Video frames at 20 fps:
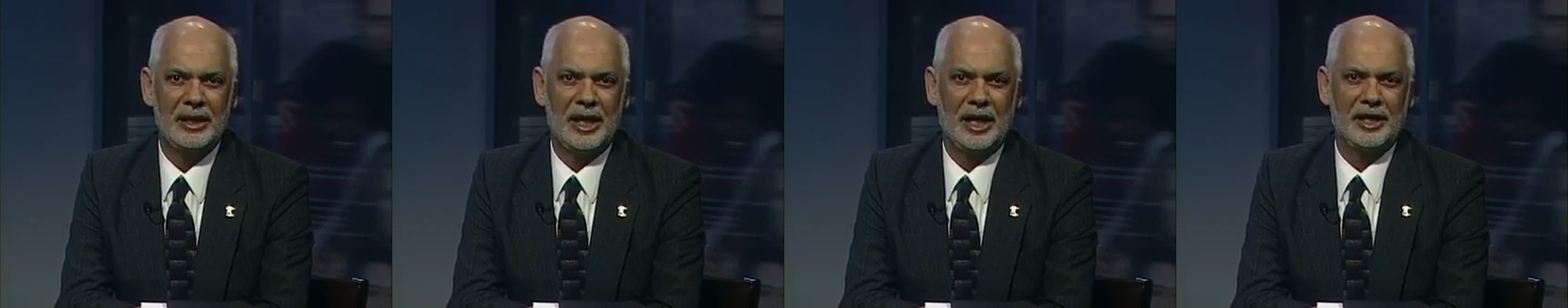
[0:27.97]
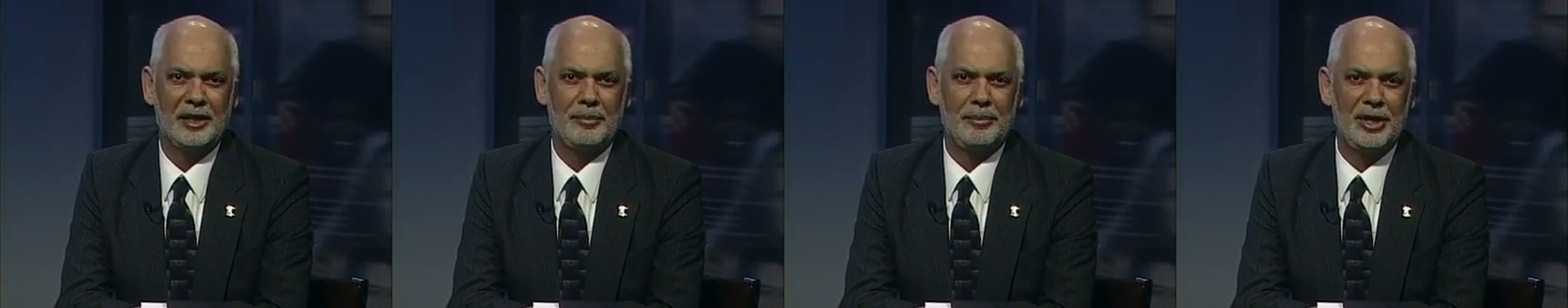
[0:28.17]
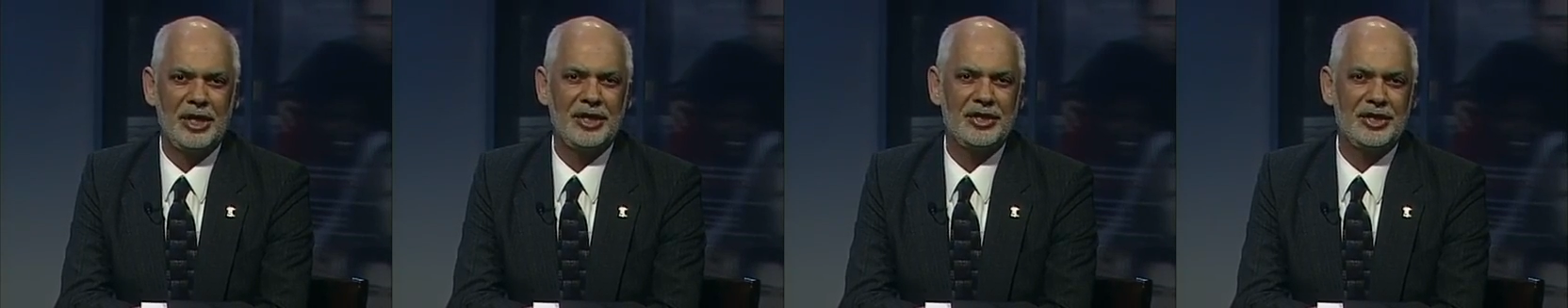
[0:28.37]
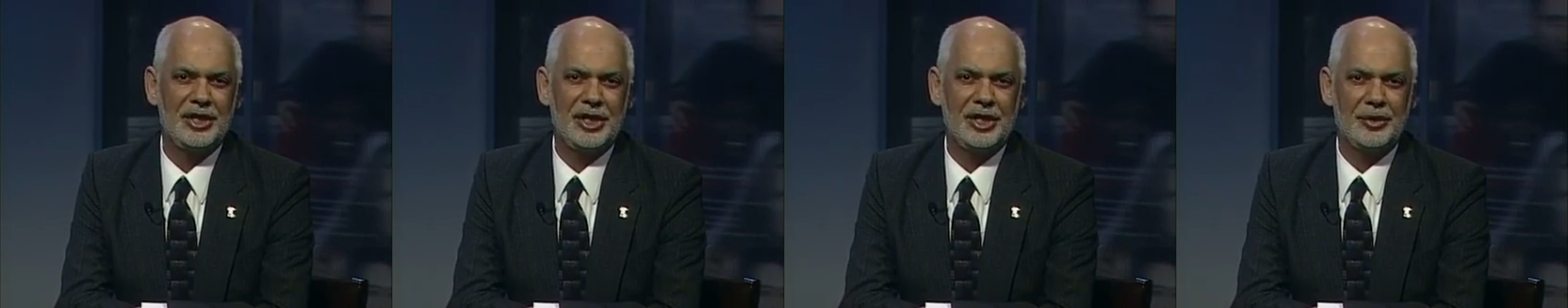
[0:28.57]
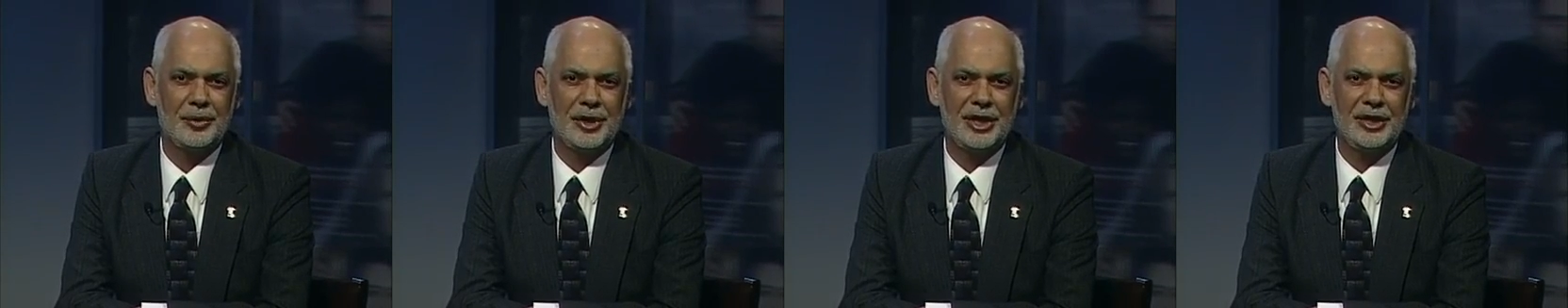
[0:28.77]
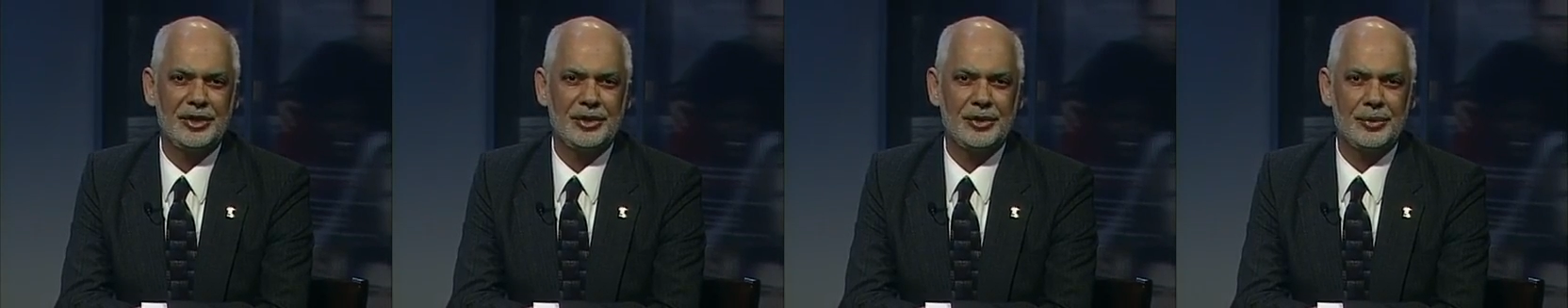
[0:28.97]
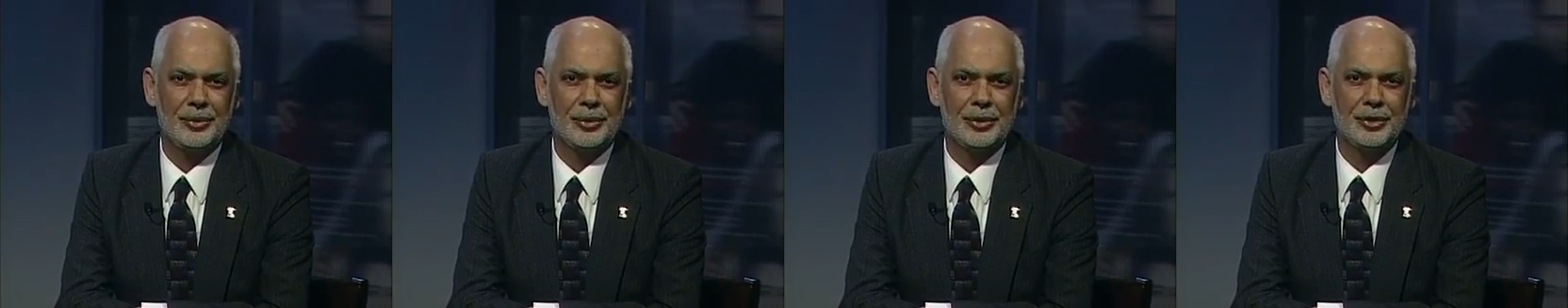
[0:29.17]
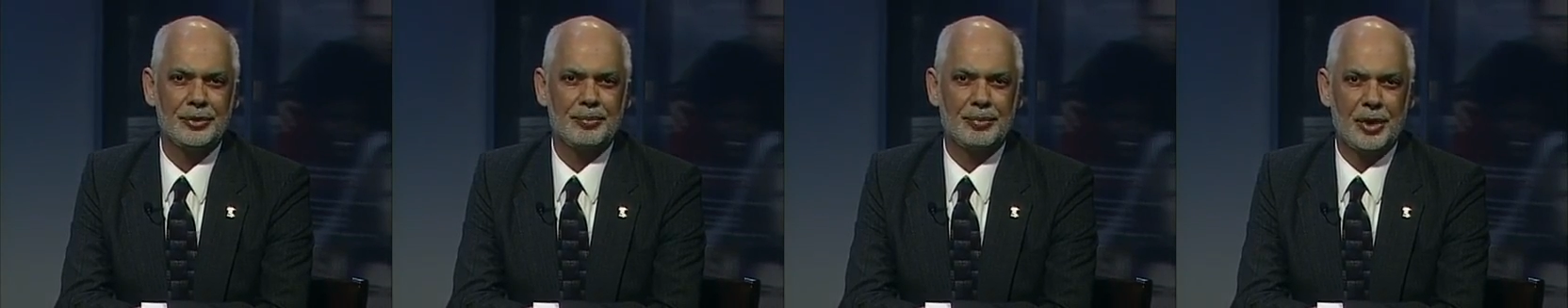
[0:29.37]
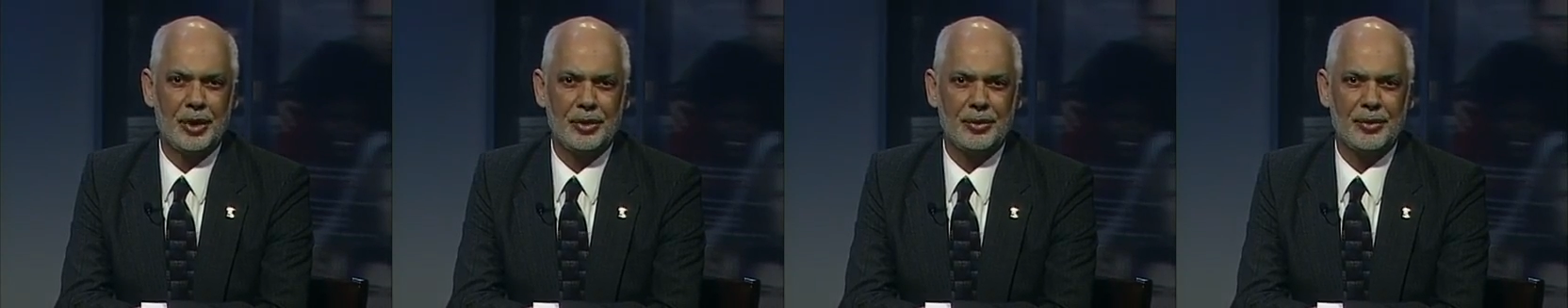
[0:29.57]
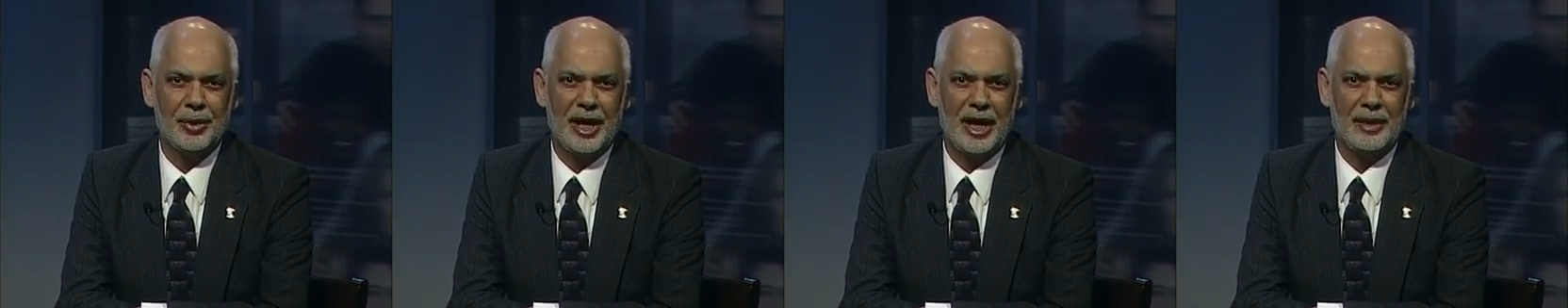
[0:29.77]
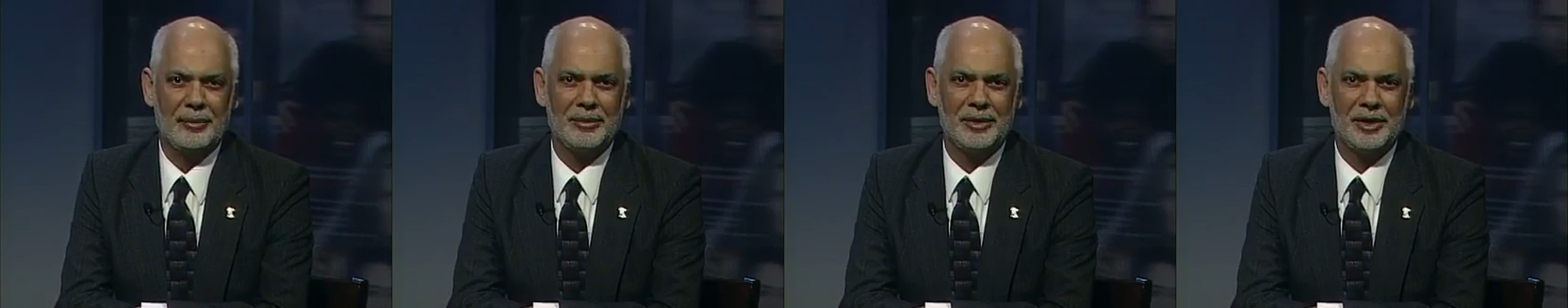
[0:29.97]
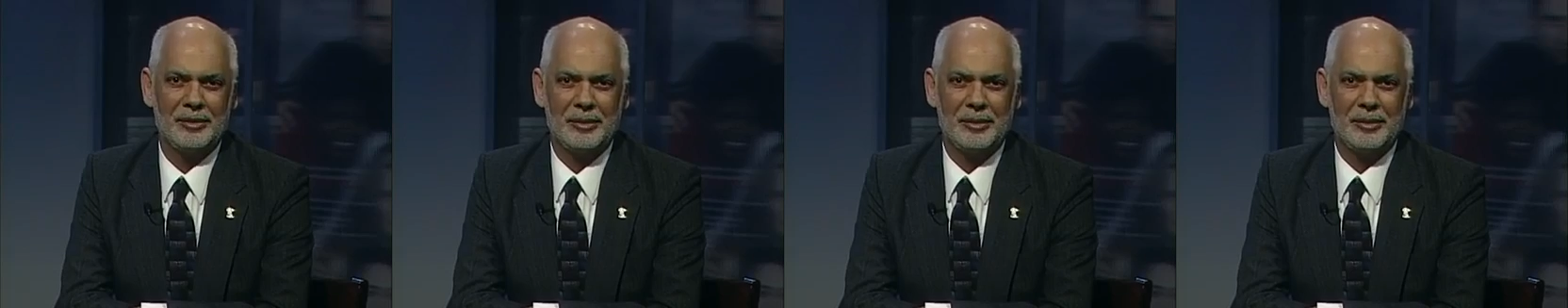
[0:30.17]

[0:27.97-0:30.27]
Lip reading: and the BC Green Schools program,